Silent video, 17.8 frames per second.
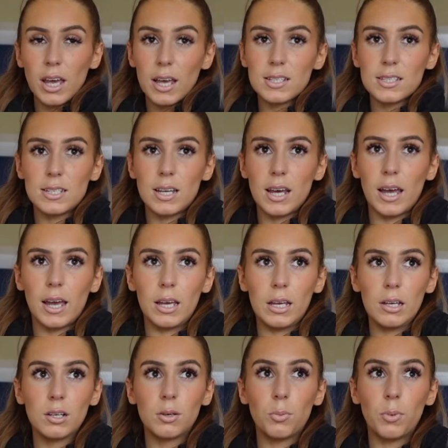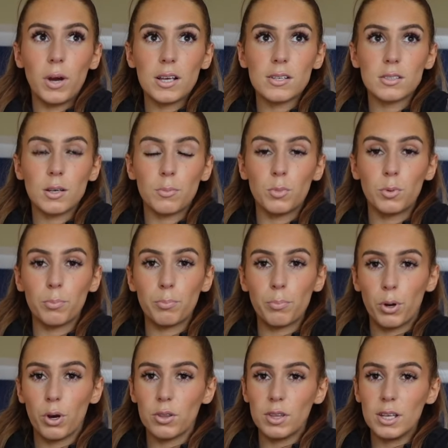yesterday where someone
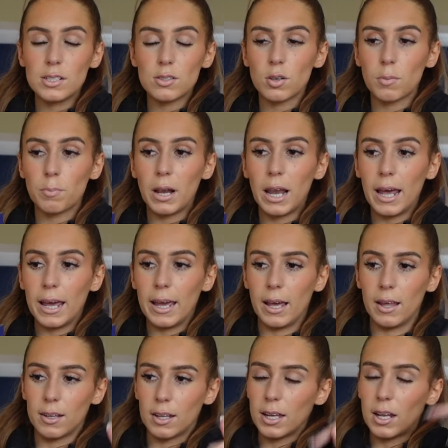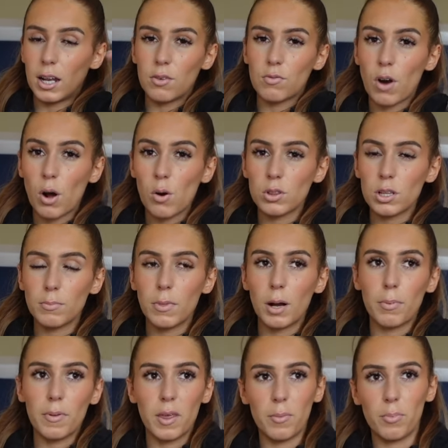put these on a plate and they like rolled them
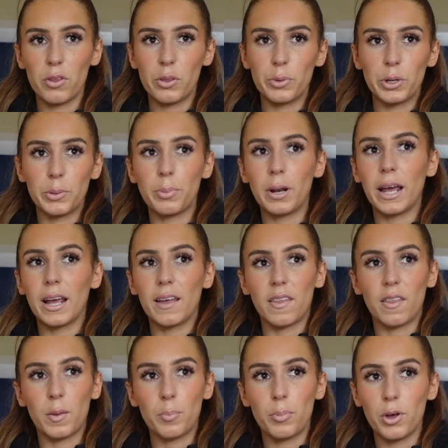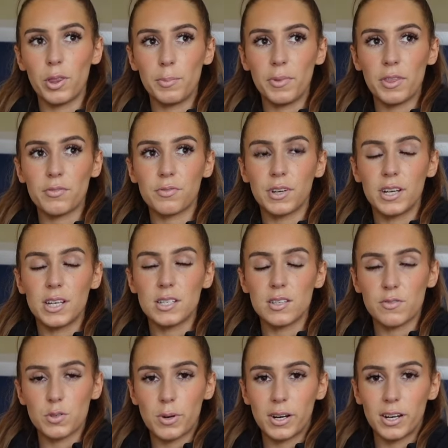up and they put them on a plate and then they put them in the
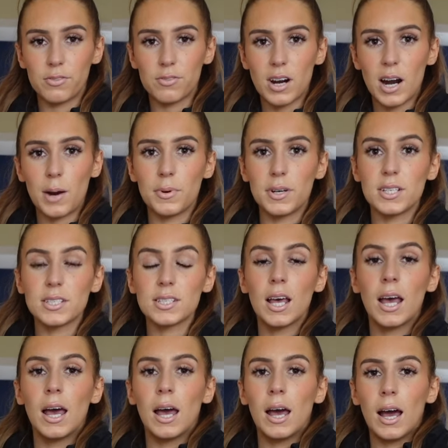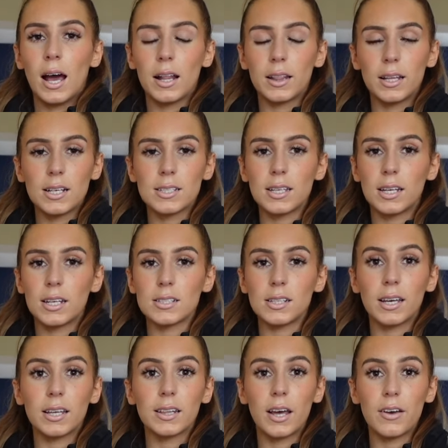freezer for 24 hours. And they said it's
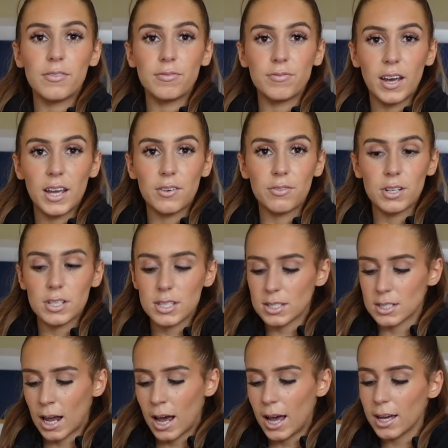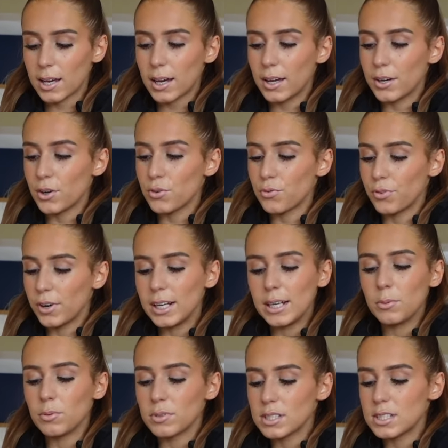like their favorite snack. And I
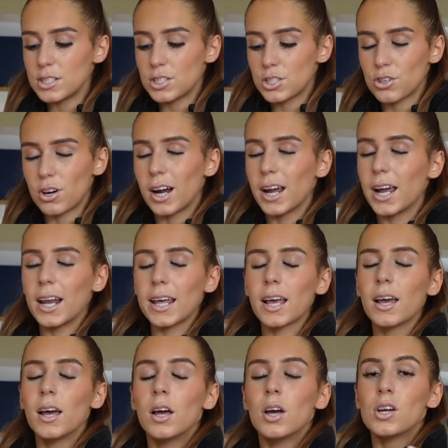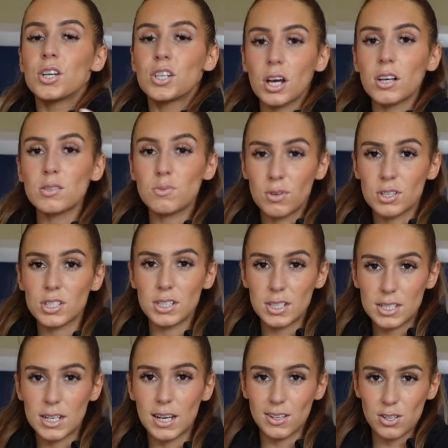really wanted to try it. Like just
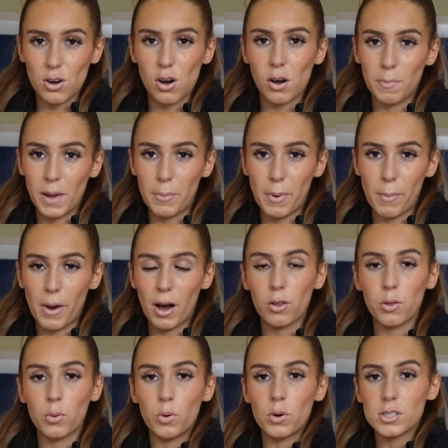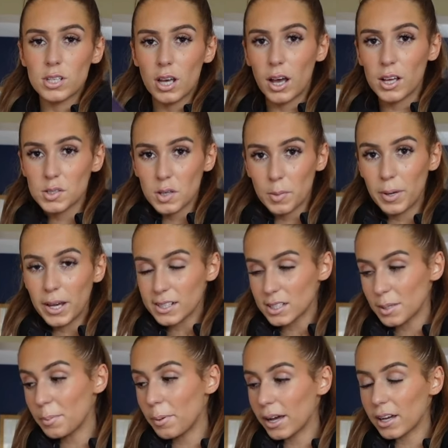watching the TikTok made my mouth water. So I
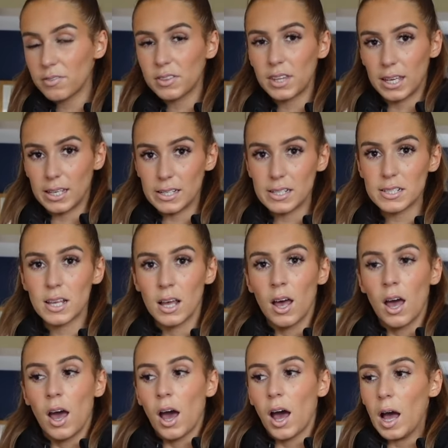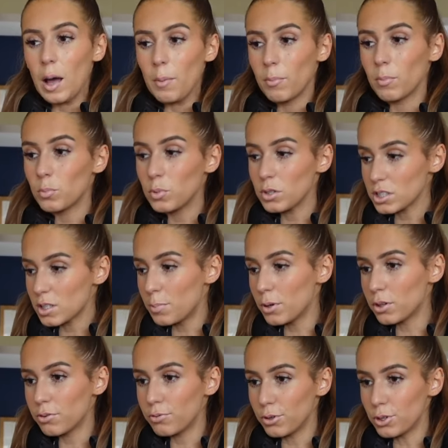picked up a pack of these. Once I
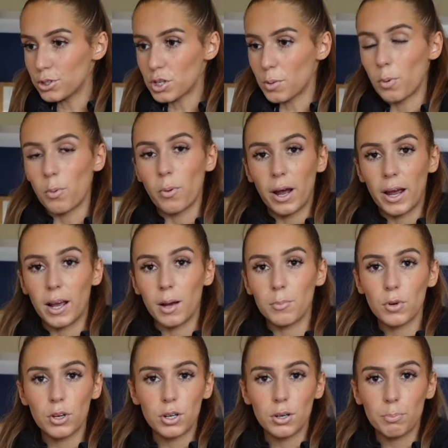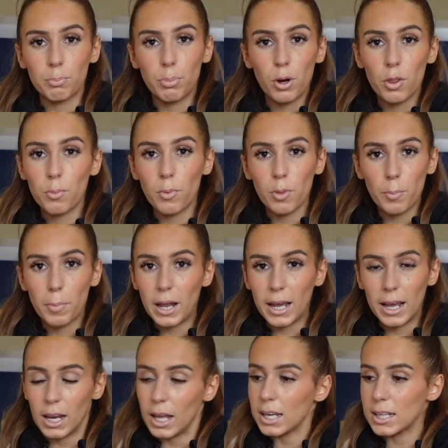put the food shop away, I'm gonna put them on the
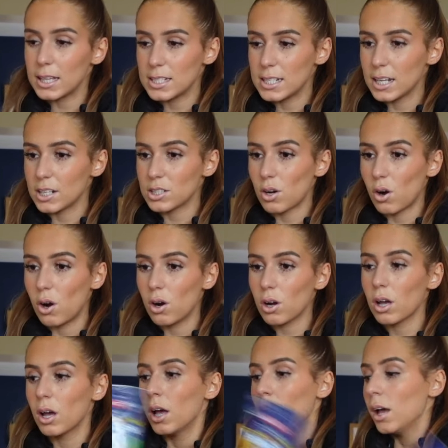plate like the TikTok.